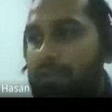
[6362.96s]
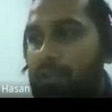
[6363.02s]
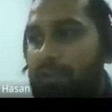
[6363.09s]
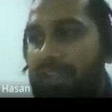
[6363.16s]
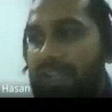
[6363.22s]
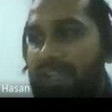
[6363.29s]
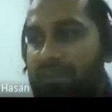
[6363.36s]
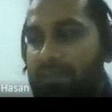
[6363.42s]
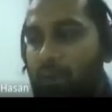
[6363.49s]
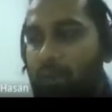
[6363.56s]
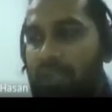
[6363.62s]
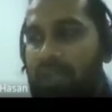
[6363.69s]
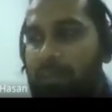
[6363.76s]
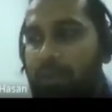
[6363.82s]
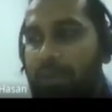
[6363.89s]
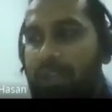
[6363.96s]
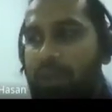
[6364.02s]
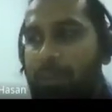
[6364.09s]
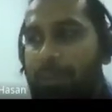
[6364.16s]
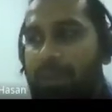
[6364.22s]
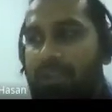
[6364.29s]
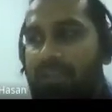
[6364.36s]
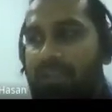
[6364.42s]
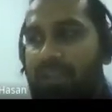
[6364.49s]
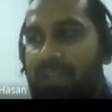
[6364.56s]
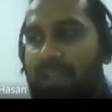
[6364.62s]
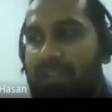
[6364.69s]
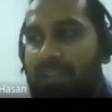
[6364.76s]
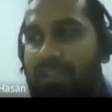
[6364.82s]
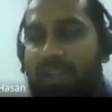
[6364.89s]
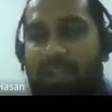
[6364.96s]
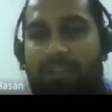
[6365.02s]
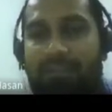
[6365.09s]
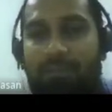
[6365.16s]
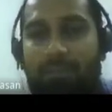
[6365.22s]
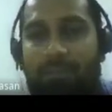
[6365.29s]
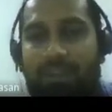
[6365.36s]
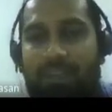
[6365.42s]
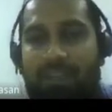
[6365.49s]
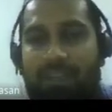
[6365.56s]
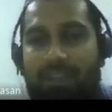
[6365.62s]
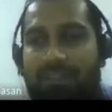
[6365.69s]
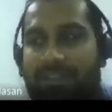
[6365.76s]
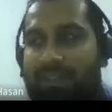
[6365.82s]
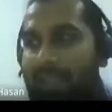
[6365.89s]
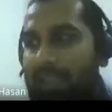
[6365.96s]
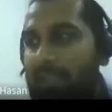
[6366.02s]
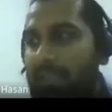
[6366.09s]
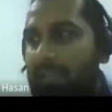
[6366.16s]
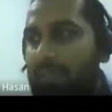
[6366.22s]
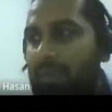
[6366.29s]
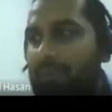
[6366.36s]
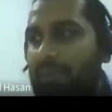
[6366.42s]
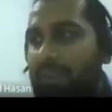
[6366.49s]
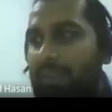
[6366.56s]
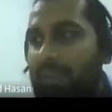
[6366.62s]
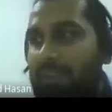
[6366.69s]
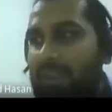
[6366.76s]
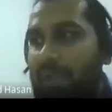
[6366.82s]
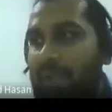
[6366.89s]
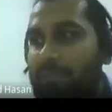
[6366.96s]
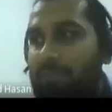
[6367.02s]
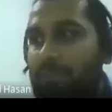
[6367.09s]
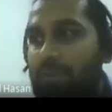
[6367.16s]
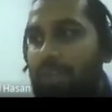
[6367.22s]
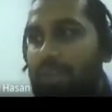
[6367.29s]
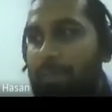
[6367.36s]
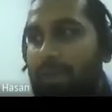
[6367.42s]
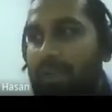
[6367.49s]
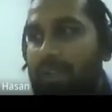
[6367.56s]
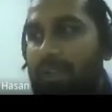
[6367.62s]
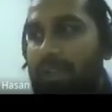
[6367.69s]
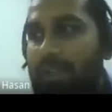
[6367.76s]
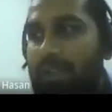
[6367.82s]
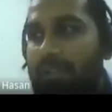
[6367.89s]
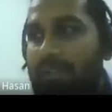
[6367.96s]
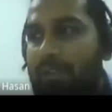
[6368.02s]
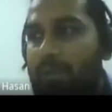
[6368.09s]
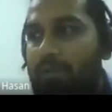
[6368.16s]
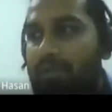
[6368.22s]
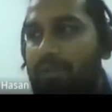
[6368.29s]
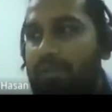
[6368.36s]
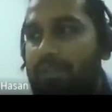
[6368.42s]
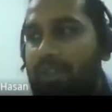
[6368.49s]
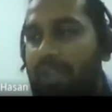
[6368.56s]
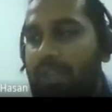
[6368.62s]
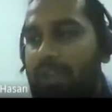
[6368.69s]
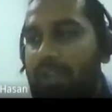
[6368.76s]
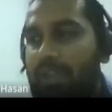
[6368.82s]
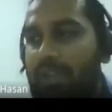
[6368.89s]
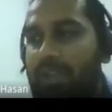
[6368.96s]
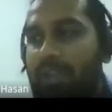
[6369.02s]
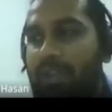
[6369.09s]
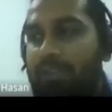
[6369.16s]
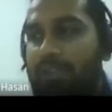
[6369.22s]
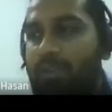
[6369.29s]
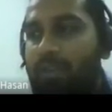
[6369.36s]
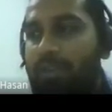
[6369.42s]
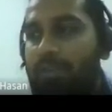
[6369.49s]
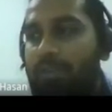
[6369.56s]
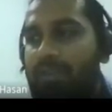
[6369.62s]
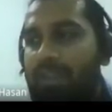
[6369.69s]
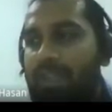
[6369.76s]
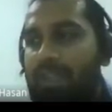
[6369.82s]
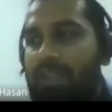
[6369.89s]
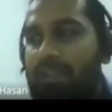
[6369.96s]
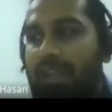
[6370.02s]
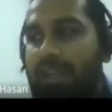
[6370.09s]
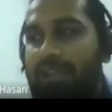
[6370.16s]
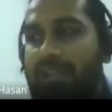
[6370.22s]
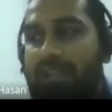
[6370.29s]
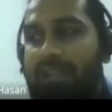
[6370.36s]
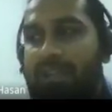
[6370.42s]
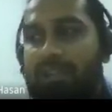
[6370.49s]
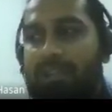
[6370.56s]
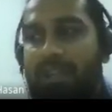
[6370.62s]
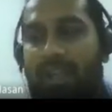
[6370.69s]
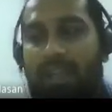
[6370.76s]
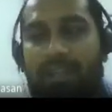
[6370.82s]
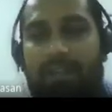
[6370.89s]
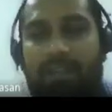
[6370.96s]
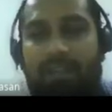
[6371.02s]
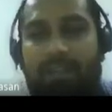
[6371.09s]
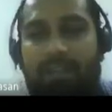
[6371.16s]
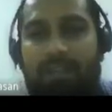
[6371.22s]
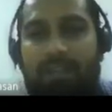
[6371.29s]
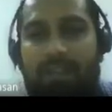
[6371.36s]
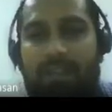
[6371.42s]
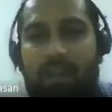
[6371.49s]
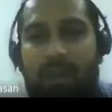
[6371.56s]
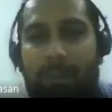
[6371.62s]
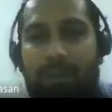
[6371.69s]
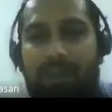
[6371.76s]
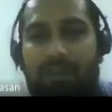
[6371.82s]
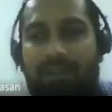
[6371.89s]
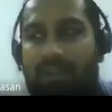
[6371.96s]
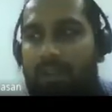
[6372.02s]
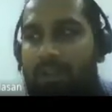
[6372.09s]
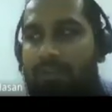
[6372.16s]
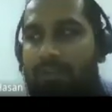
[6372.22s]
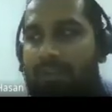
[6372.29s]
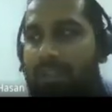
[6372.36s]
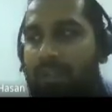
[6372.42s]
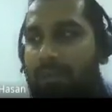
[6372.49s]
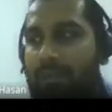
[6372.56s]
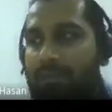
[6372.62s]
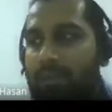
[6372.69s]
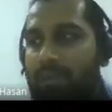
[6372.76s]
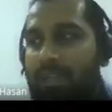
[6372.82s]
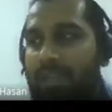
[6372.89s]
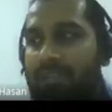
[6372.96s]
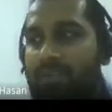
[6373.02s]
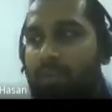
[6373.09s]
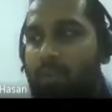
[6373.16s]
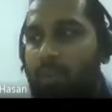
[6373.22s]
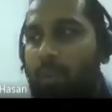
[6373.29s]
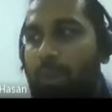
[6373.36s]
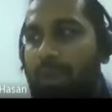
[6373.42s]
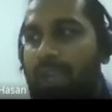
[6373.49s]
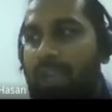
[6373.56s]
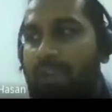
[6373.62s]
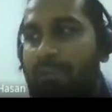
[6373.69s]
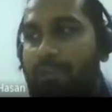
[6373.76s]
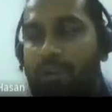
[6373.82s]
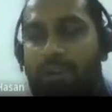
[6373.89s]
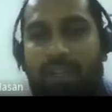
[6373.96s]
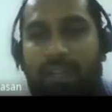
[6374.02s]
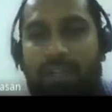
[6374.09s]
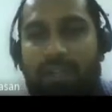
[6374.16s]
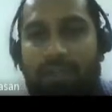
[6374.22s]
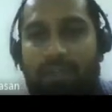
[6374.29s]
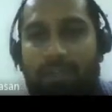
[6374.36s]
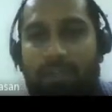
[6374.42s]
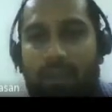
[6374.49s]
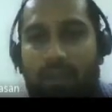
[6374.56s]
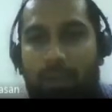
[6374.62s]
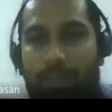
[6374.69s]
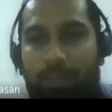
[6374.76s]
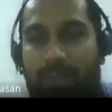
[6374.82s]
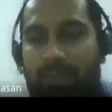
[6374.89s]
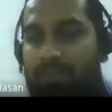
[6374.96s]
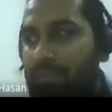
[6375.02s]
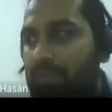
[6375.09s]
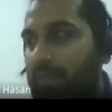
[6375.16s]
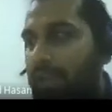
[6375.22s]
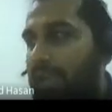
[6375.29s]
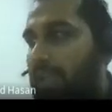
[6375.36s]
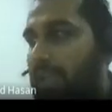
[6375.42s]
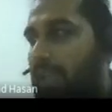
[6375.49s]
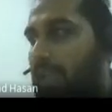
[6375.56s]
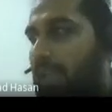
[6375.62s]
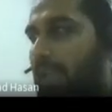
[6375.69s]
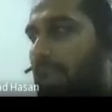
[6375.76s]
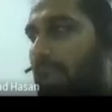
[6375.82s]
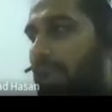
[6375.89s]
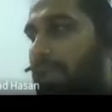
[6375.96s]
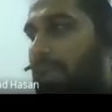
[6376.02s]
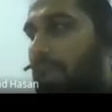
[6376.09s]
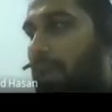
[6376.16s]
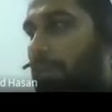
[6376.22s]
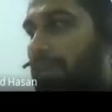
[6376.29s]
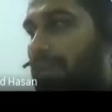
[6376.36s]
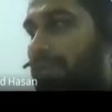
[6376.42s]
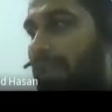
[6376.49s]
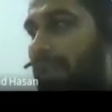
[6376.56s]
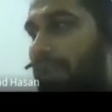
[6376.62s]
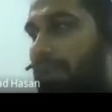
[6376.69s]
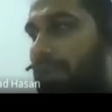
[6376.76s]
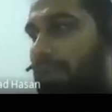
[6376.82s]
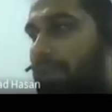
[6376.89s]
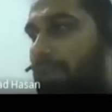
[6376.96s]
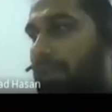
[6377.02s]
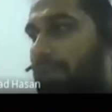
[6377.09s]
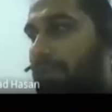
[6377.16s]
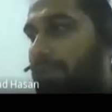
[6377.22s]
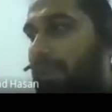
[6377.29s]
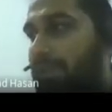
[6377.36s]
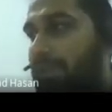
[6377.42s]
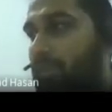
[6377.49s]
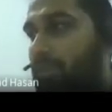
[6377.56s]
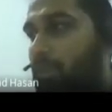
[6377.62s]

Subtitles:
next floating point operation can start from the very next cycle, but when it comes to that particular execution state, it's going to see that the operands are not available. So it has to wait for that operation, right? And how many cycles that it has to